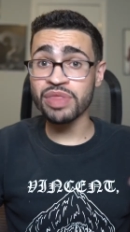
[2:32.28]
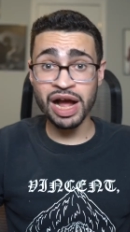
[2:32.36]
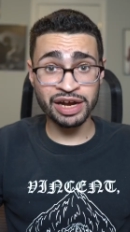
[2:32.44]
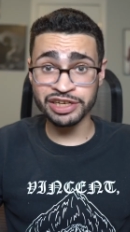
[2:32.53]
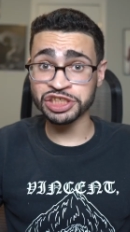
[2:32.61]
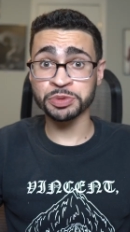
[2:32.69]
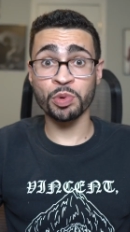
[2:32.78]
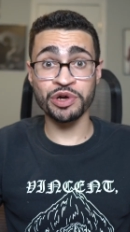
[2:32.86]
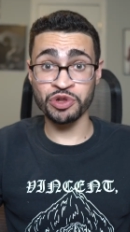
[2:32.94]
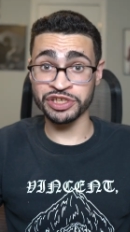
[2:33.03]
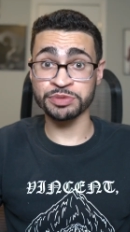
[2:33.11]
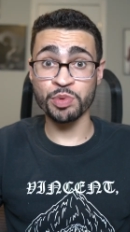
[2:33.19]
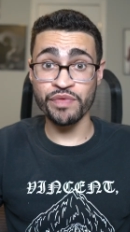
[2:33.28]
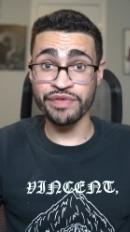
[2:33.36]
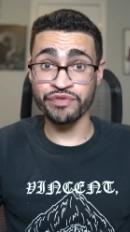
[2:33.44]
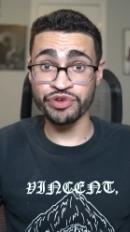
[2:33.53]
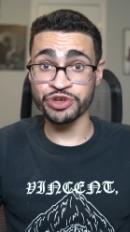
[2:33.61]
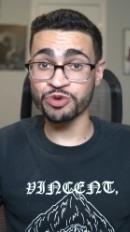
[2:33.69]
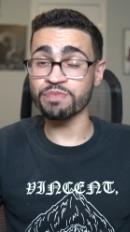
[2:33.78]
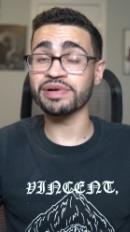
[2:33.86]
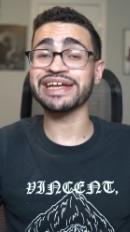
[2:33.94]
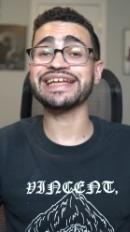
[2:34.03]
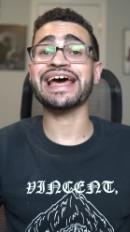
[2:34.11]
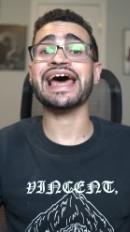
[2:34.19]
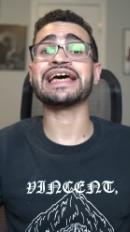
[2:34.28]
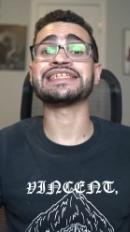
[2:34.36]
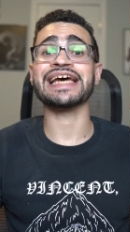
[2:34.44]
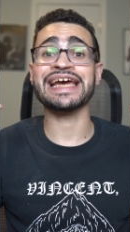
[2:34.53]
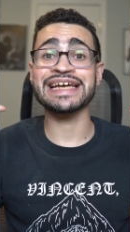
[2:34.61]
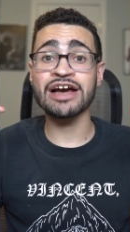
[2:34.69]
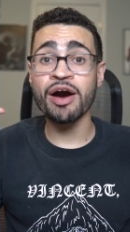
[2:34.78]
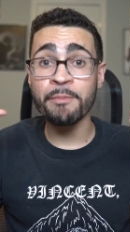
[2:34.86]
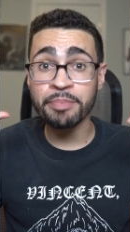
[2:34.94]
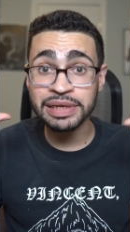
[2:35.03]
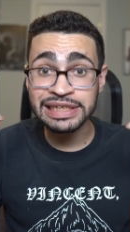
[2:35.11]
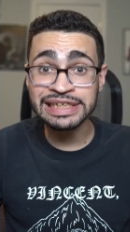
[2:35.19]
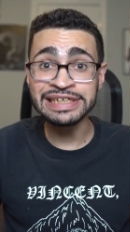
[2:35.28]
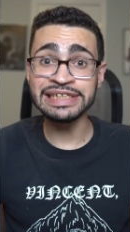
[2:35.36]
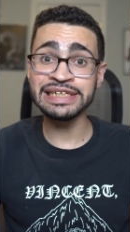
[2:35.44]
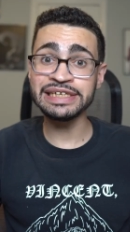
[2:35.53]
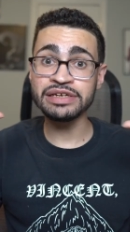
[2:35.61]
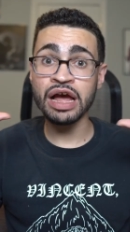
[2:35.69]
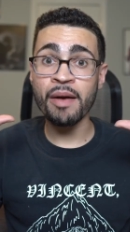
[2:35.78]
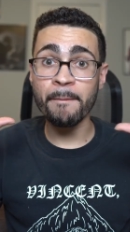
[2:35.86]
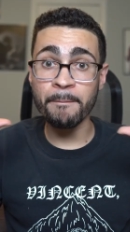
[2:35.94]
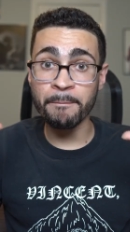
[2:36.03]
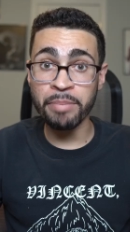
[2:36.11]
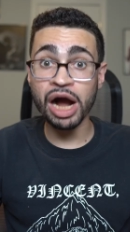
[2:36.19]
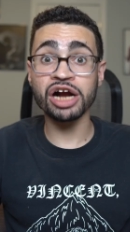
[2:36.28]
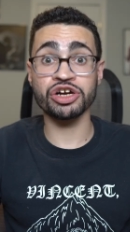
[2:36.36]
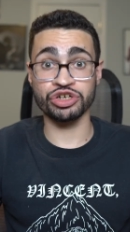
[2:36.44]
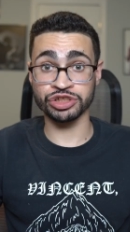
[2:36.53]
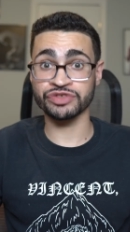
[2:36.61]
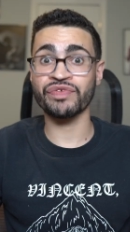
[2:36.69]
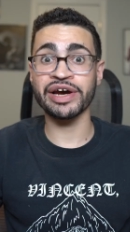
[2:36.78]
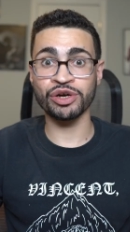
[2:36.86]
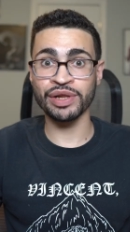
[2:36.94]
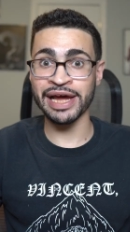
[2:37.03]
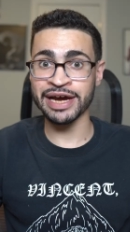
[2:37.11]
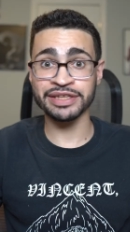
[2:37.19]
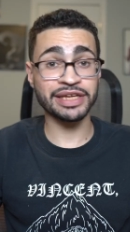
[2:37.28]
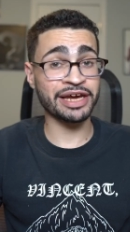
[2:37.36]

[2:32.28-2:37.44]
not gonna spoil this movie for you, but it has a completely bonkers final act,